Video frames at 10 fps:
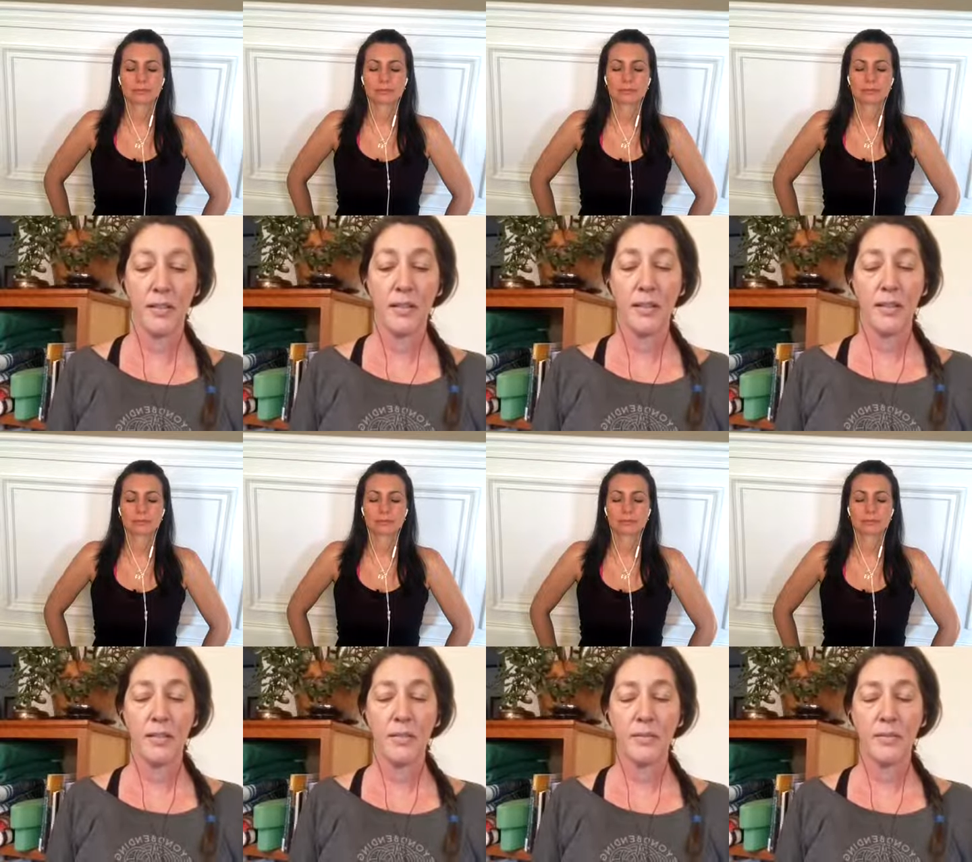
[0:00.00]

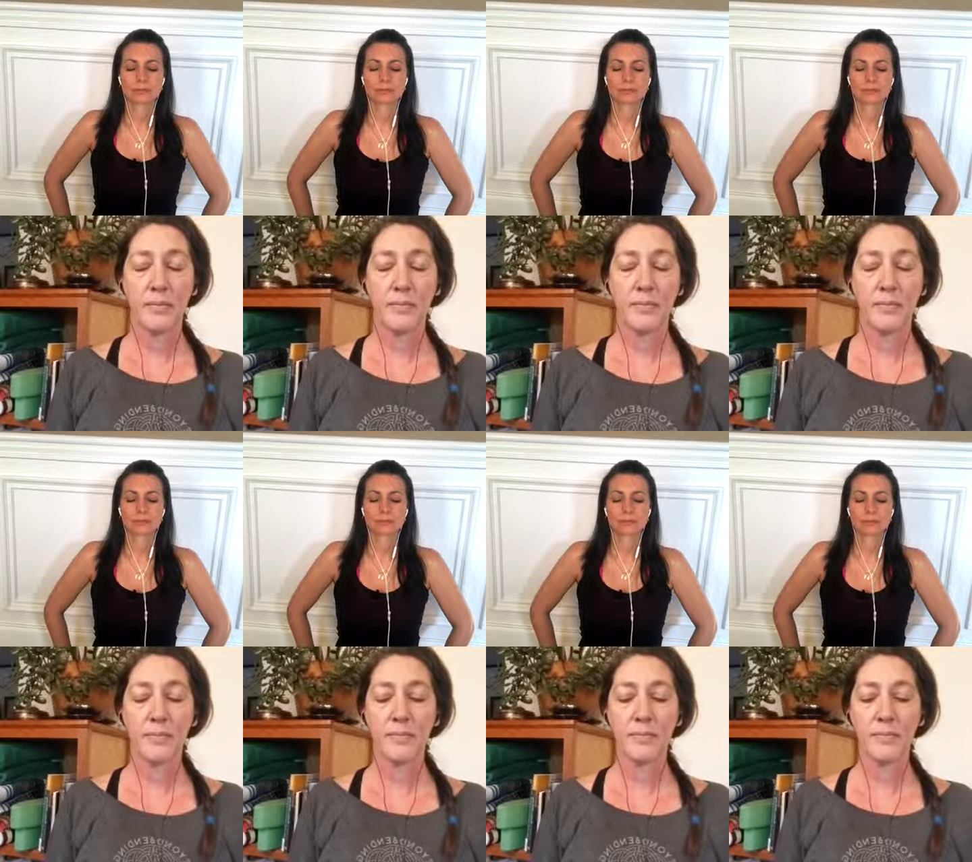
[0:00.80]

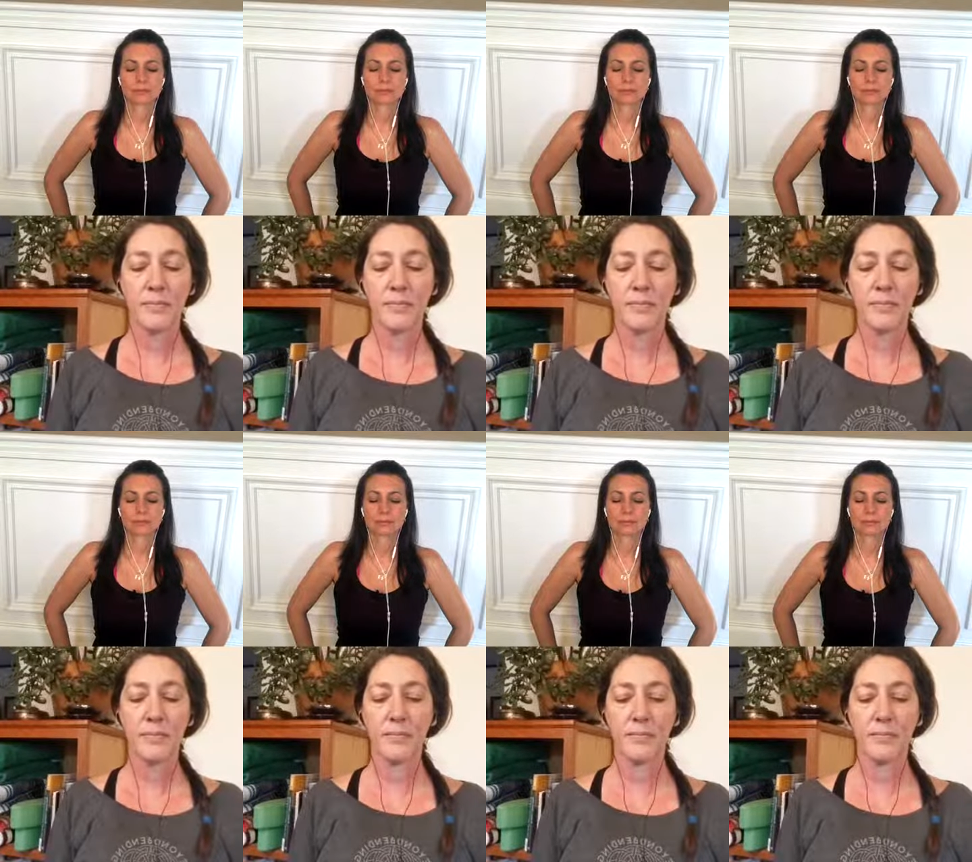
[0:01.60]
(no one is talking)